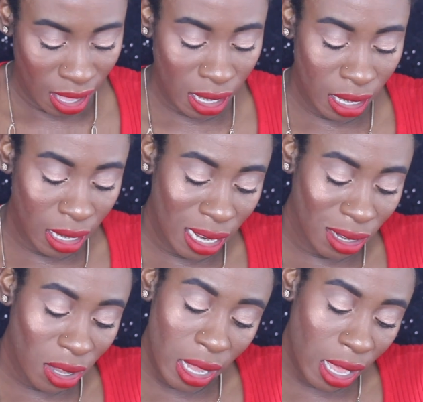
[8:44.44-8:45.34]

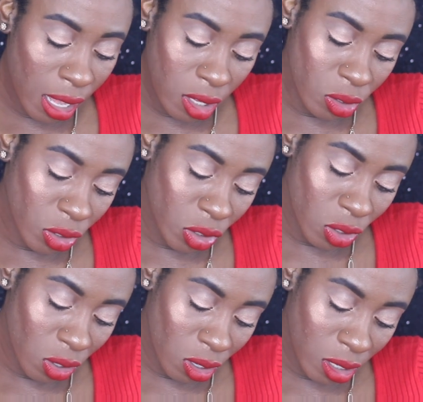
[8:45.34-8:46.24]
Hallelujah, you
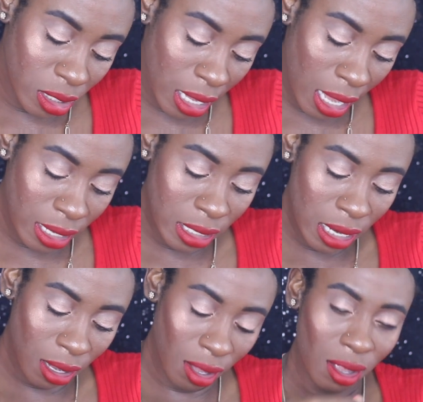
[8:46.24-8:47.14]
should thank the
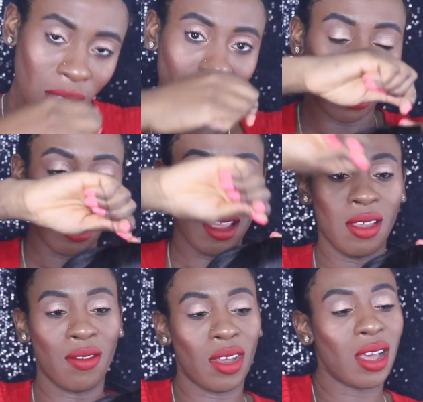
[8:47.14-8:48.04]
Lord.
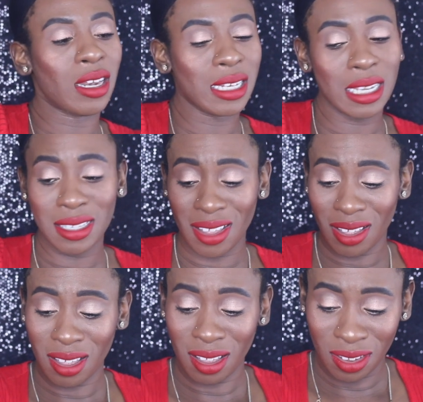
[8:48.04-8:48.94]
For it is
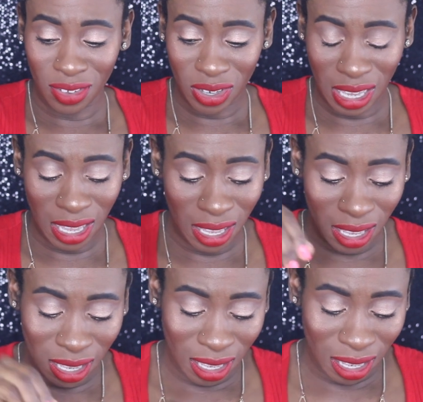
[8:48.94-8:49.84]
all of your
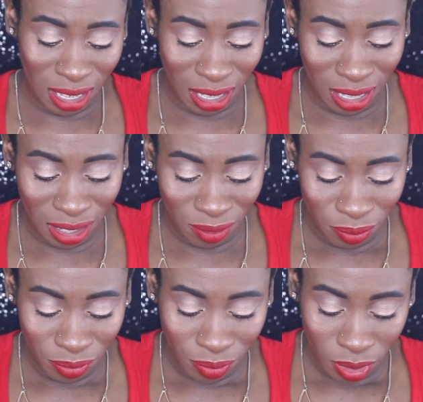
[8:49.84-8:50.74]
life.
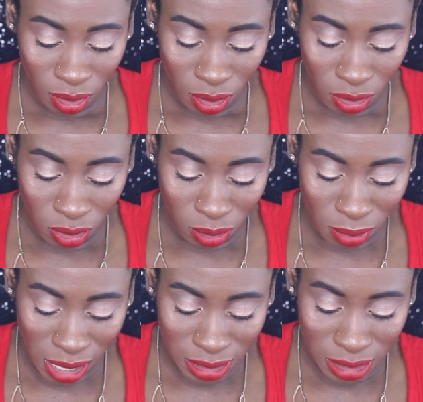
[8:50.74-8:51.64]
No
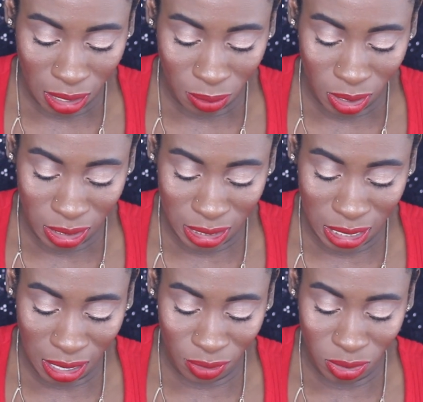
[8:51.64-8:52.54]
matter what the
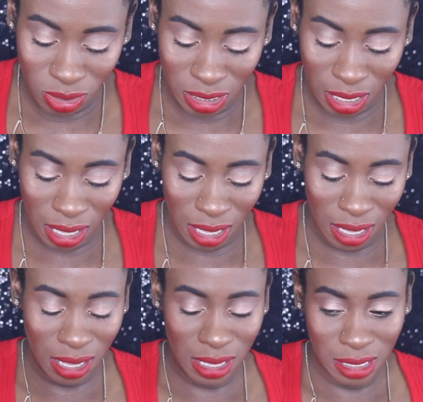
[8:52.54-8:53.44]
devil
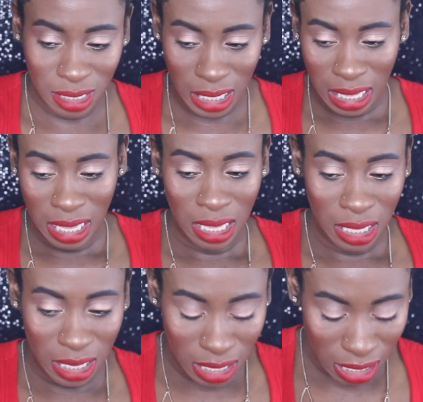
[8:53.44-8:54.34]
says,
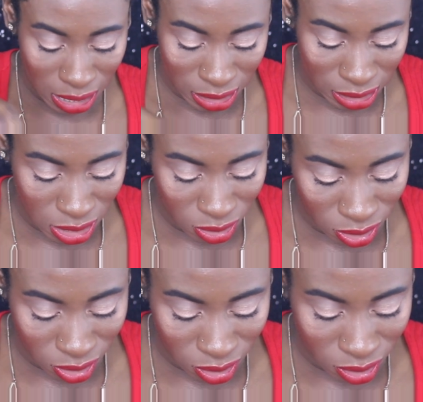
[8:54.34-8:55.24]
he likes it
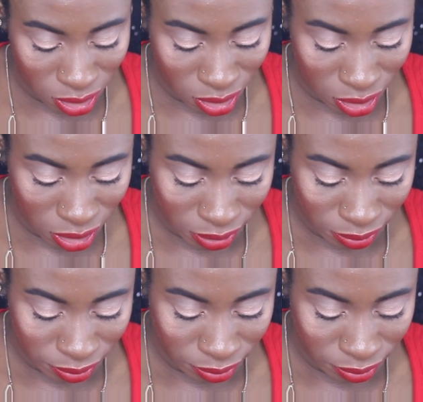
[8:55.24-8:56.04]
or not.